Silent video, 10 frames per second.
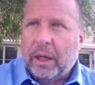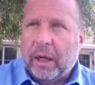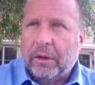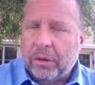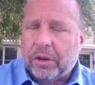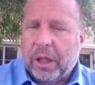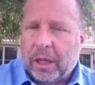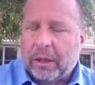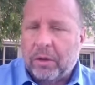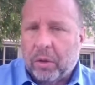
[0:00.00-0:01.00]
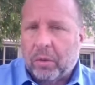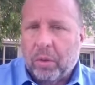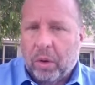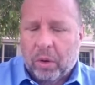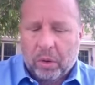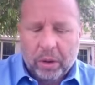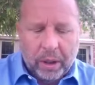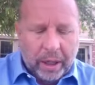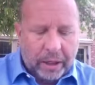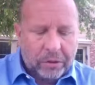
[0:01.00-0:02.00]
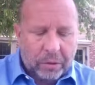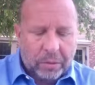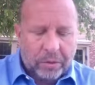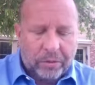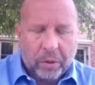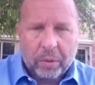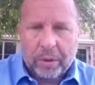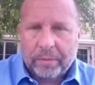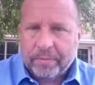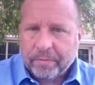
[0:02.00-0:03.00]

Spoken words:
understanding your role as we move forward.